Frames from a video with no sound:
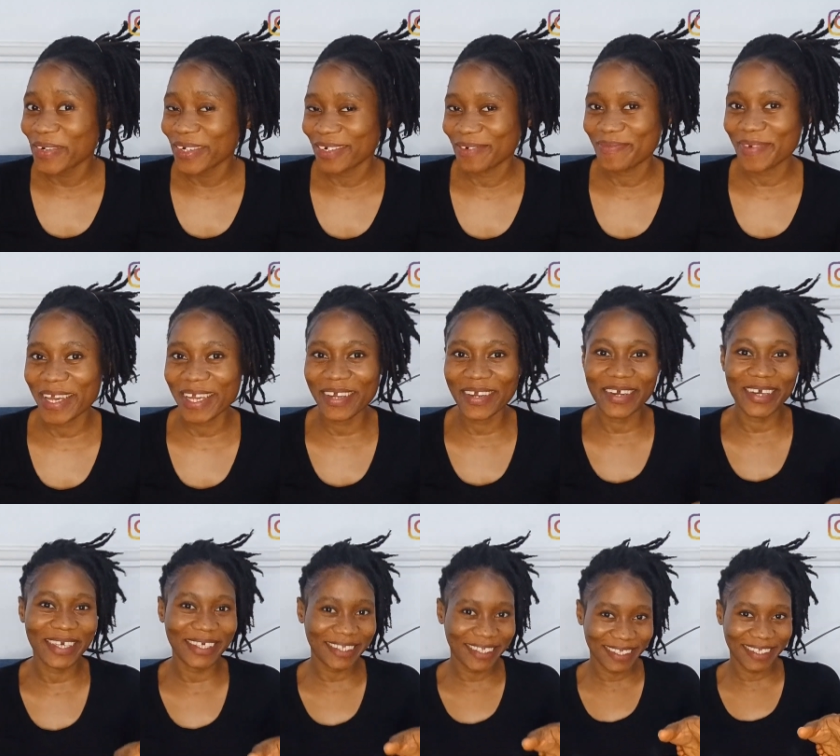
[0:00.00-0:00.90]
Oh my
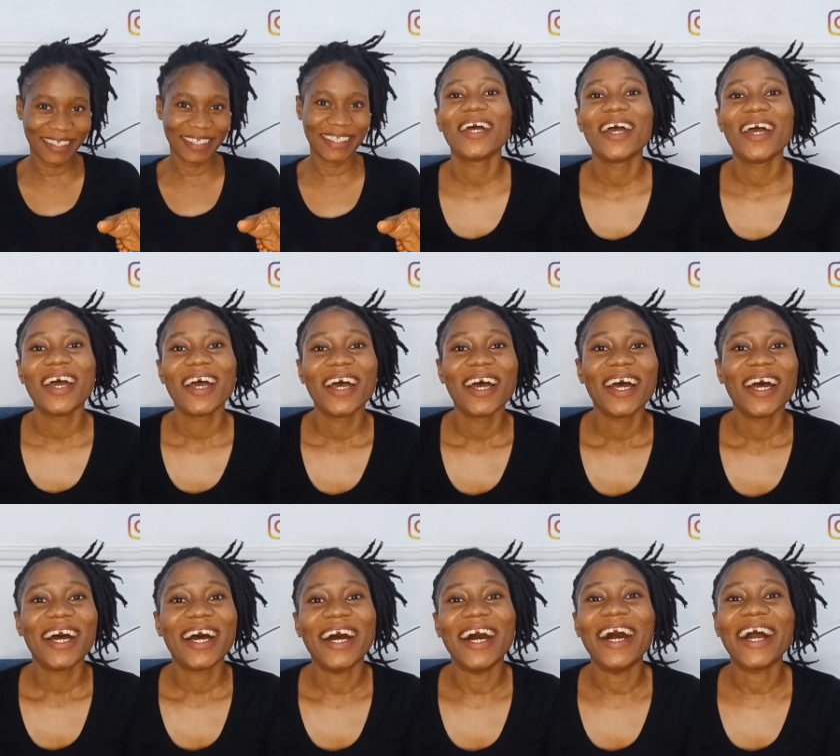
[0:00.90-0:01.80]

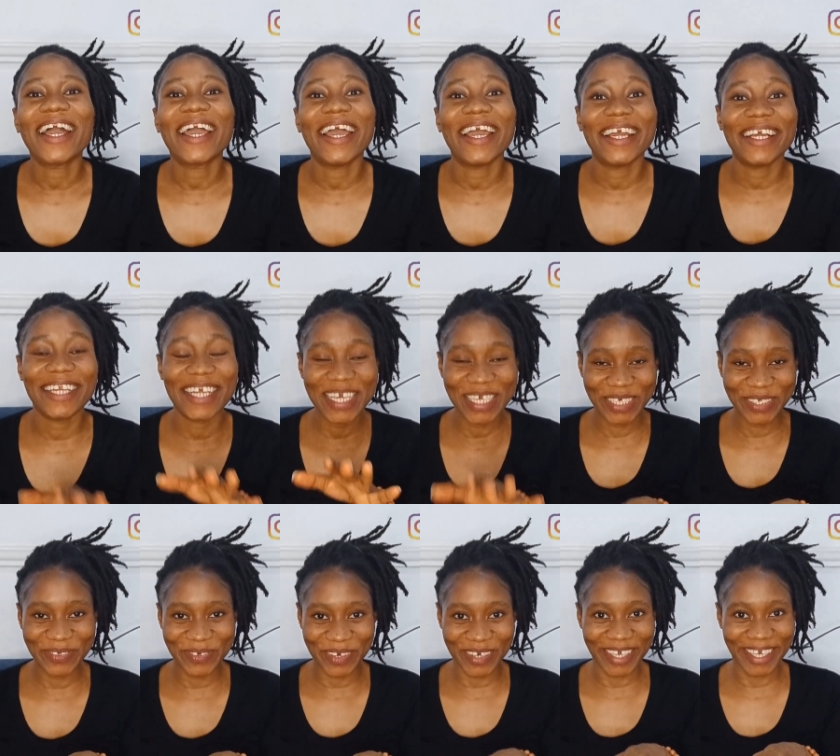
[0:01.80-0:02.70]
god. Okay, this
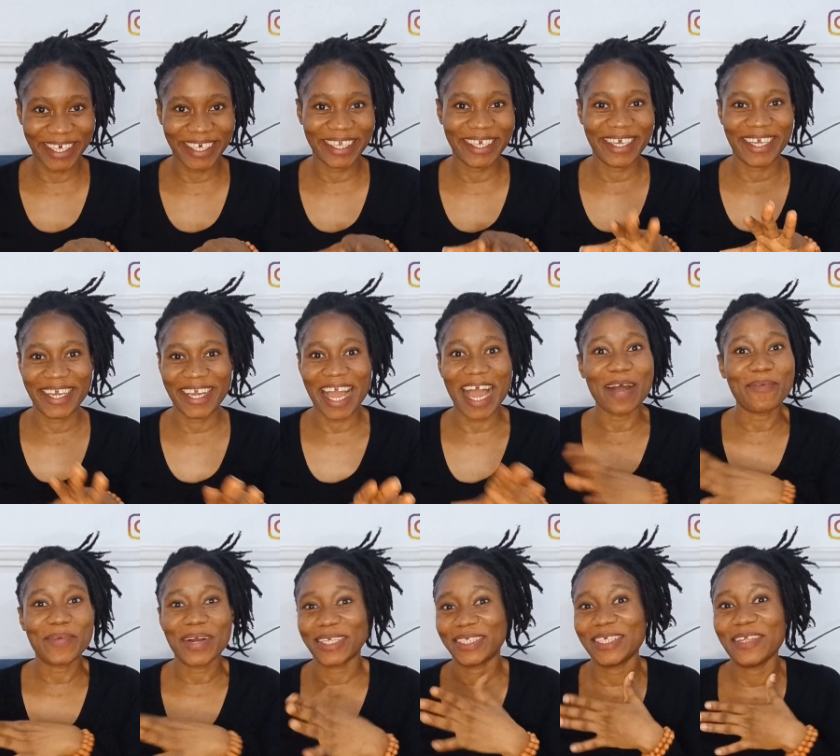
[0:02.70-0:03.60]
word,
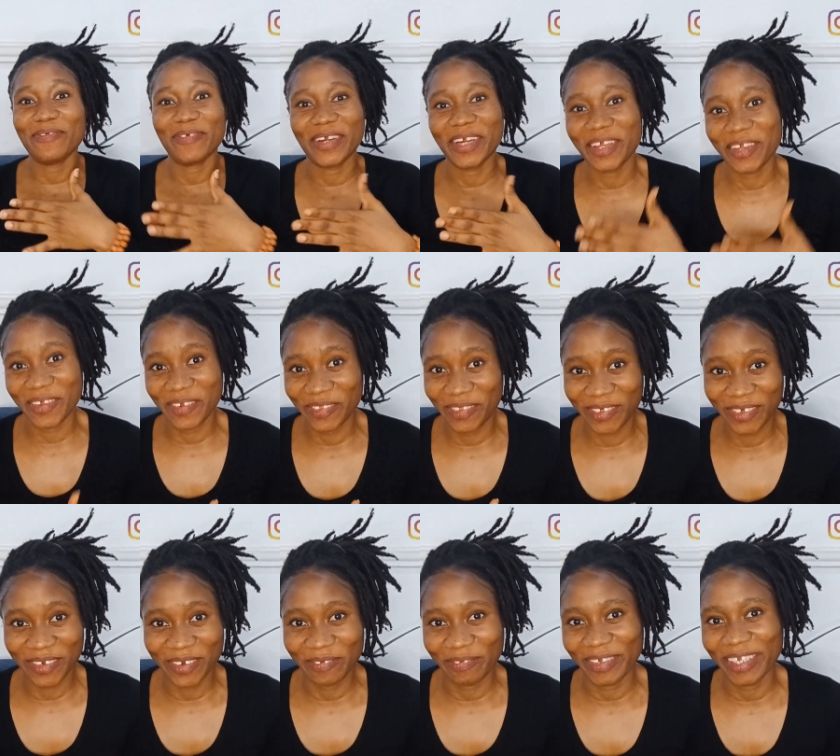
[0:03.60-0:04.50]
I'm actually very
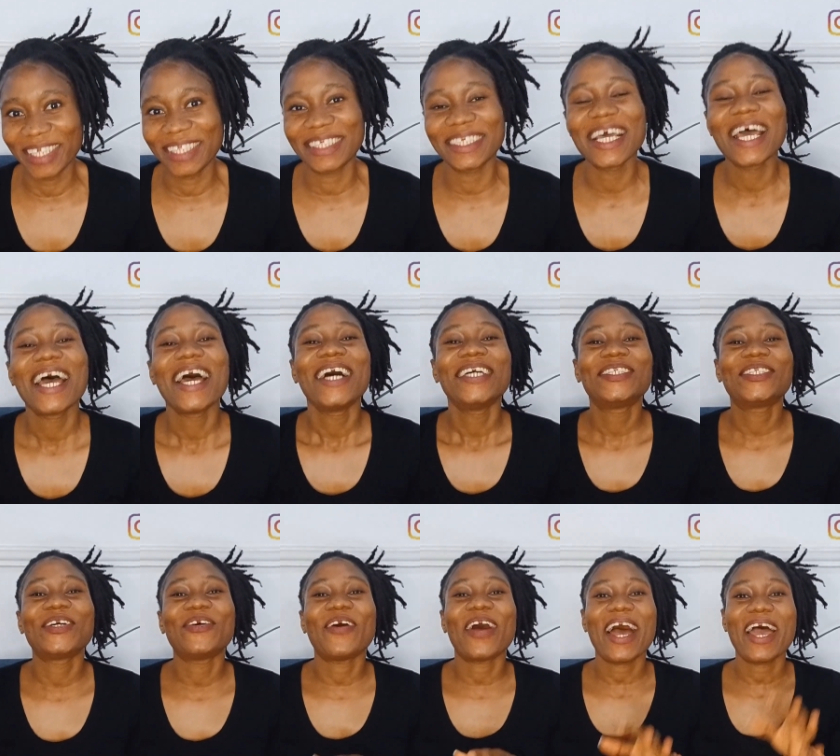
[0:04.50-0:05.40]
guilty of it.
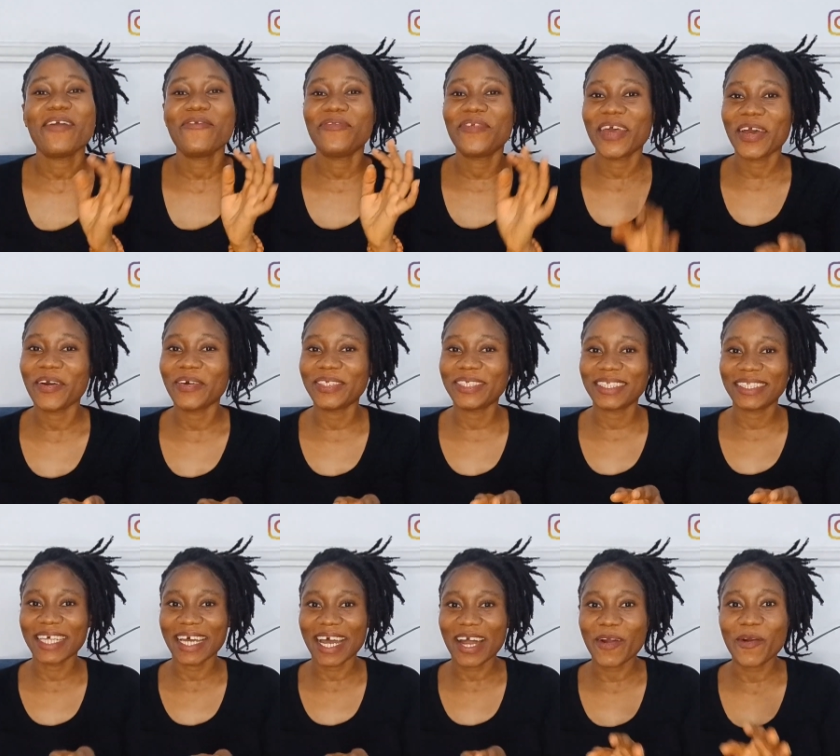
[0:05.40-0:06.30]
So I felt
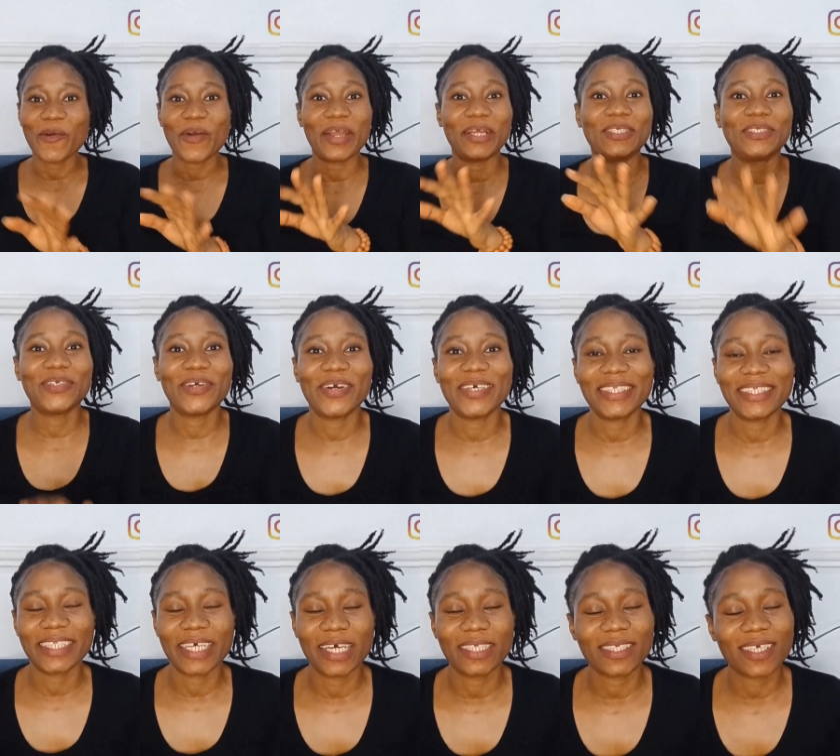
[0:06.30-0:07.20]
that, or I
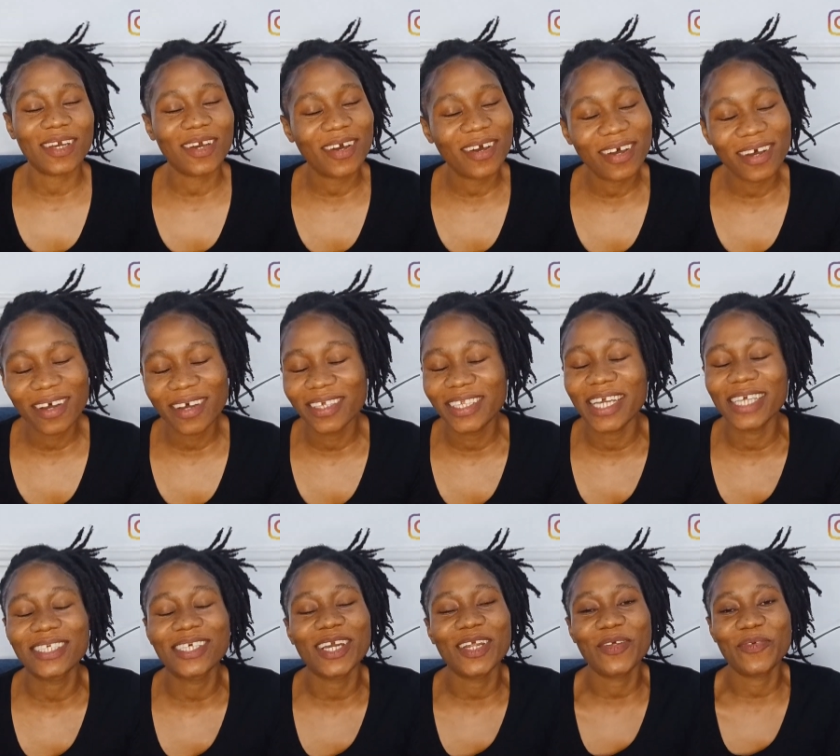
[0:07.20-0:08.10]
thought that, oh,
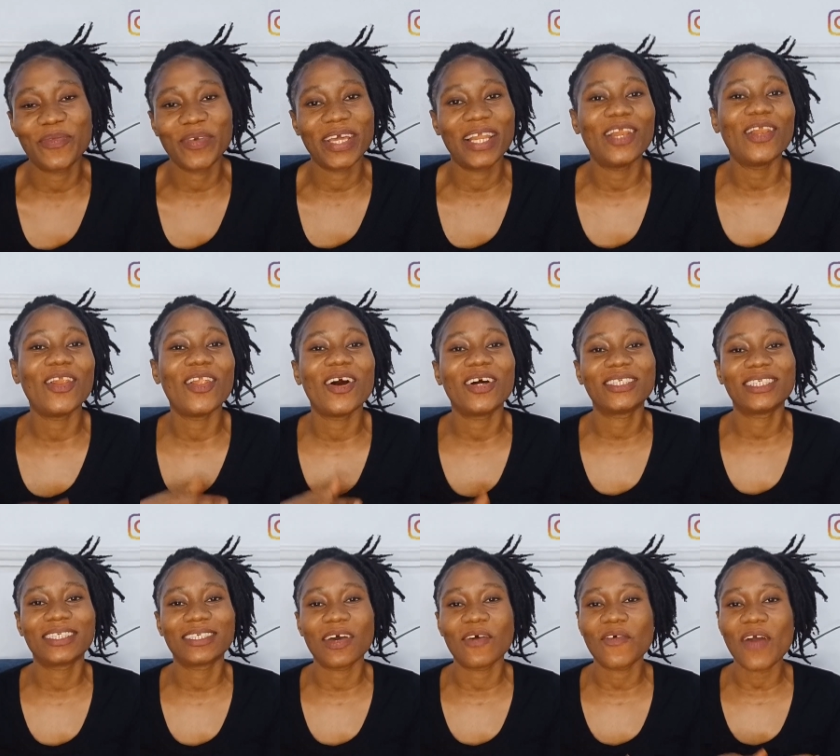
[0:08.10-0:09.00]
there's going to be
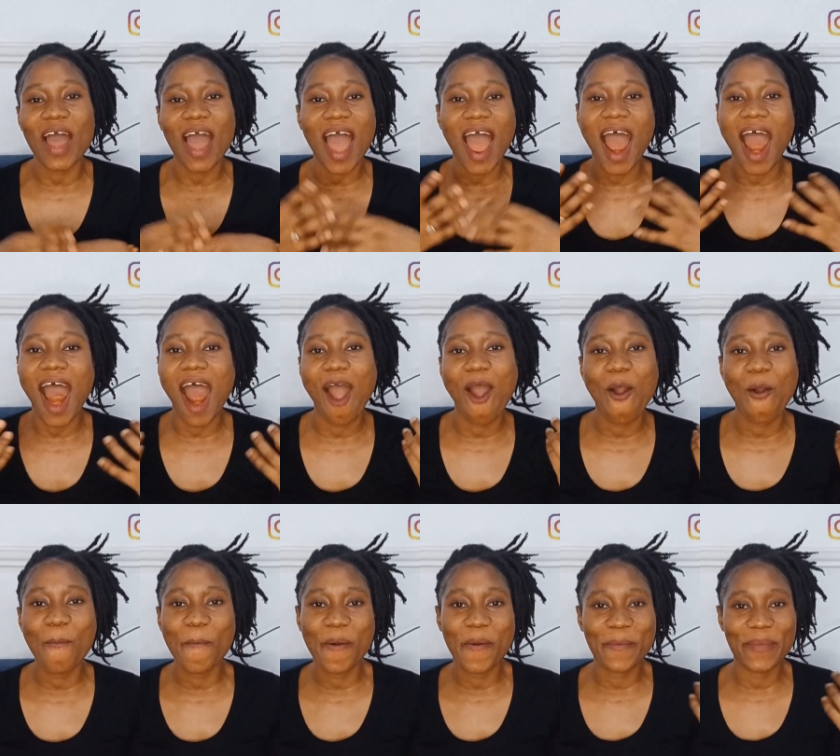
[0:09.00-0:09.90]
lots of ow
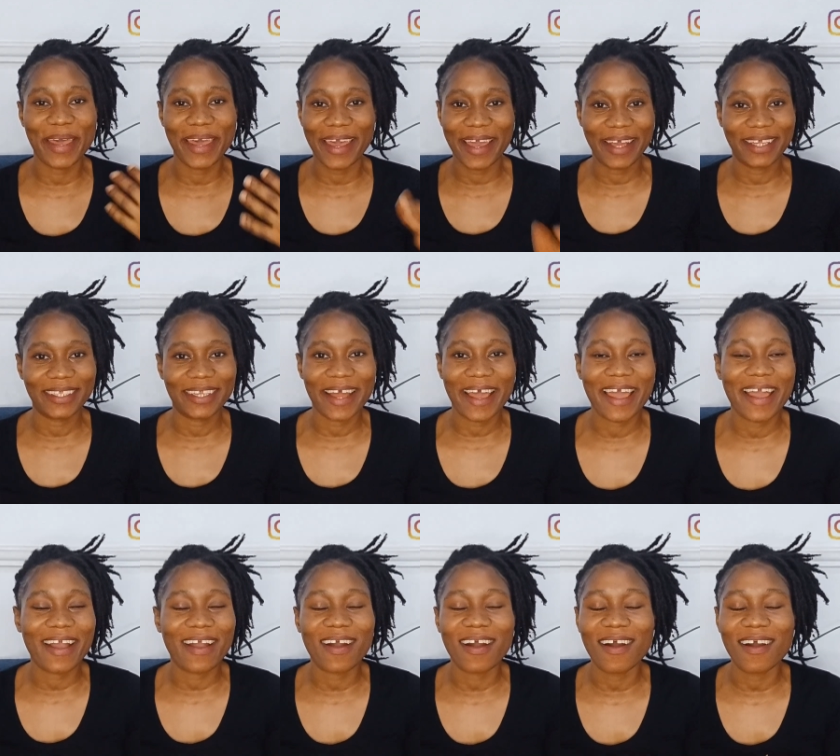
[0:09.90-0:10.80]
moment,
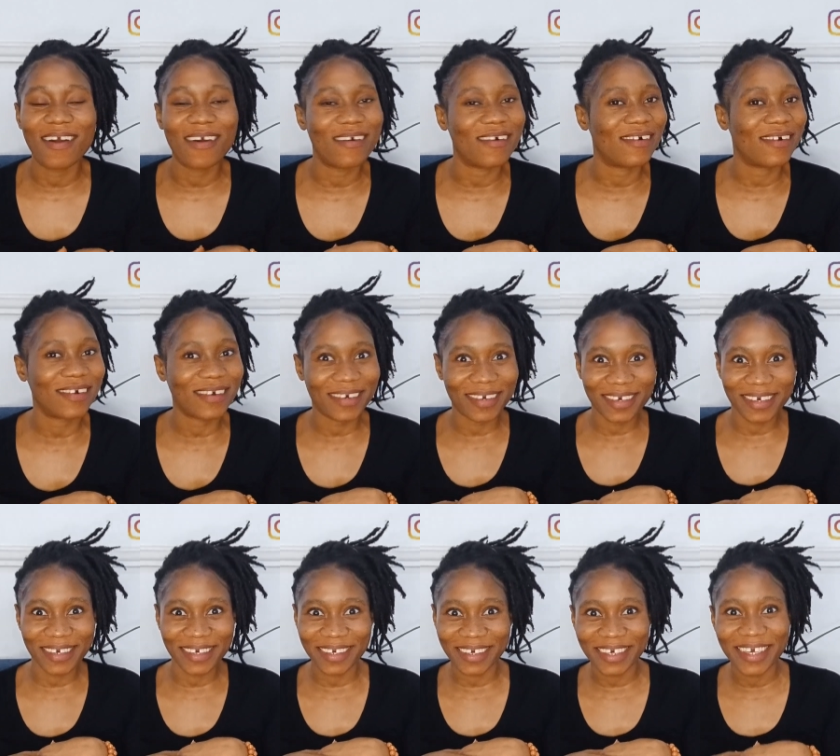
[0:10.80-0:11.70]
like,
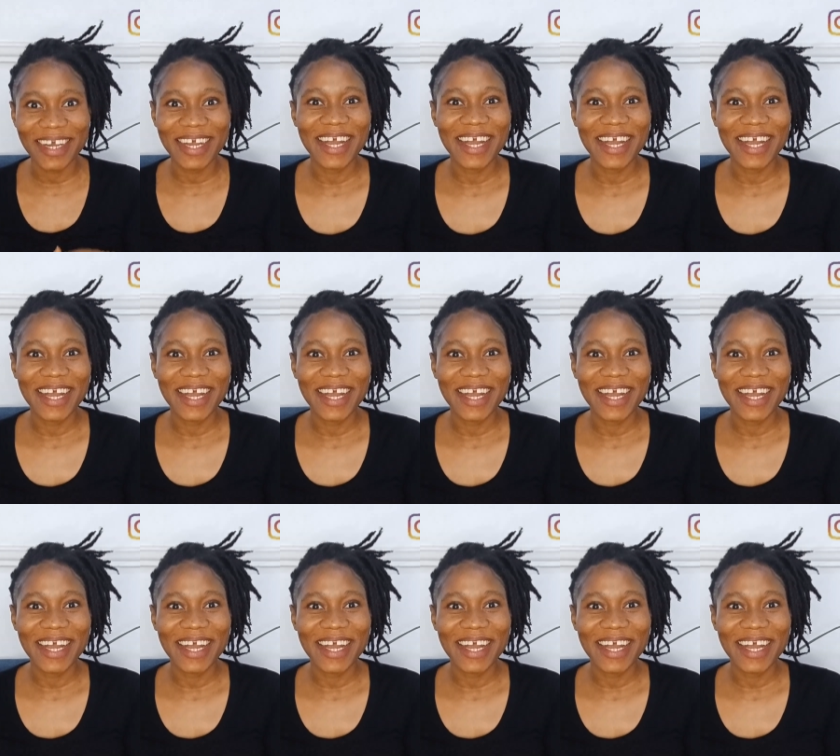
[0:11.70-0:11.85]
oh,